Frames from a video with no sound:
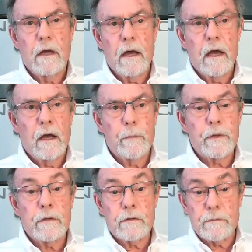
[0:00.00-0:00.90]
Uh,
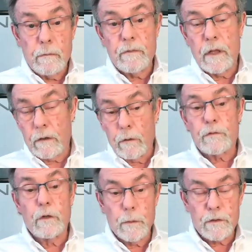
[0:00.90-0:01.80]
we did our own
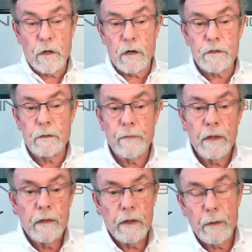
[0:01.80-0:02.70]
supercharger,
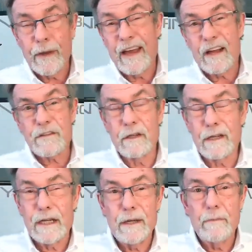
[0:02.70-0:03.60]
and we
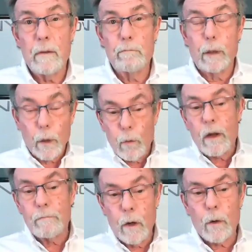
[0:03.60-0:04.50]
actually blew
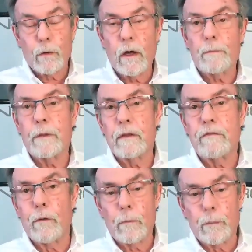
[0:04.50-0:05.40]
one motor up in
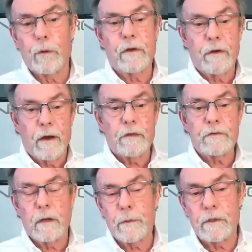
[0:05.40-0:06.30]
the Ford Proving
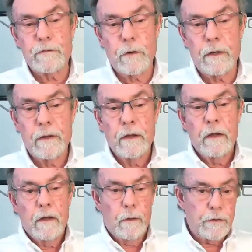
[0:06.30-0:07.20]
Grounds up in Detroit
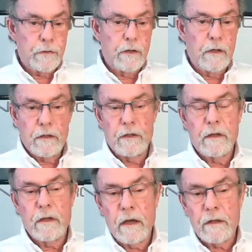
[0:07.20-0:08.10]
with the
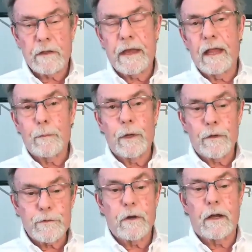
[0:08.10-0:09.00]
the, uh, the
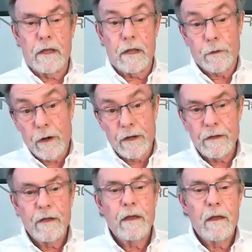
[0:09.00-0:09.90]
calibrators trying to get it
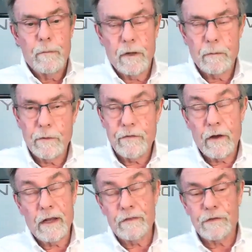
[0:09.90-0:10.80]
right. But we
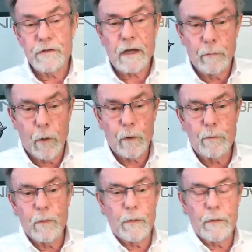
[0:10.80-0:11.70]
found at the second
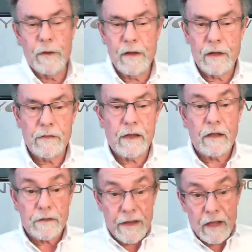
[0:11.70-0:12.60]
motor, we got
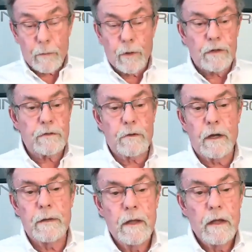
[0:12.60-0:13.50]
got the calibration
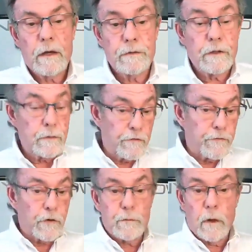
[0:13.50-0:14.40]
right. Because this is the
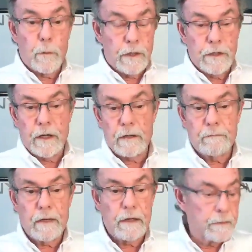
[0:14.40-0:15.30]
first one we did,
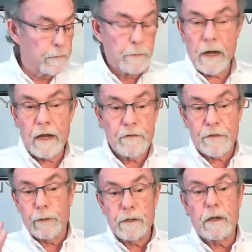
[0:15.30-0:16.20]
and, and, might have a
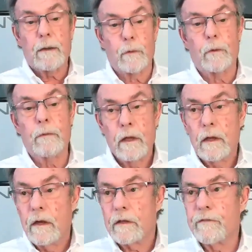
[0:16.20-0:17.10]
three time rule.
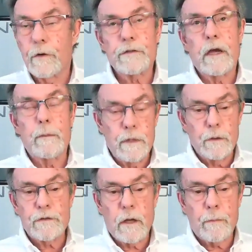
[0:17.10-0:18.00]
The first time you
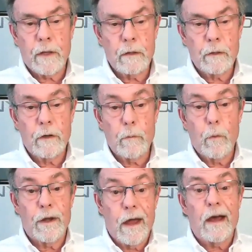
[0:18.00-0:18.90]
do something, you learn
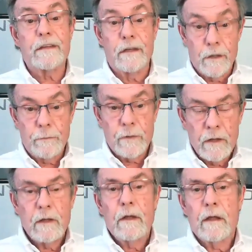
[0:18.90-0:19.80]
what not to do.
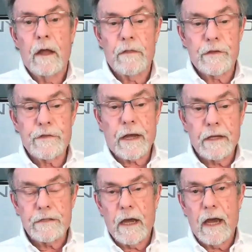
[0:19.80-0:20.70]
Uh, the
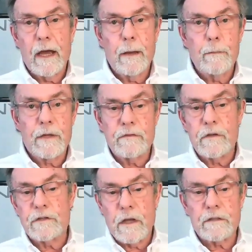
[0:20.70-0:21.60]
second time
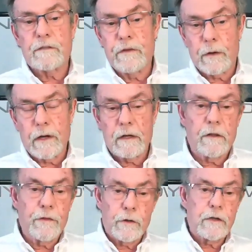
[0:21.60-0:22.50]
gives you a chance to figure it out,
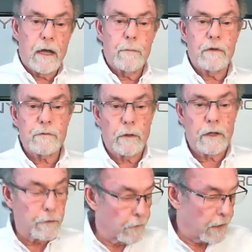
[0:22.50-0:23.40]
and the third time you sort
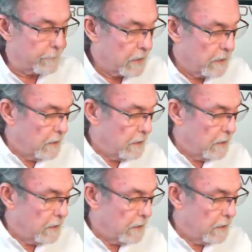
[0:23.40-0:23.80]
of get it right.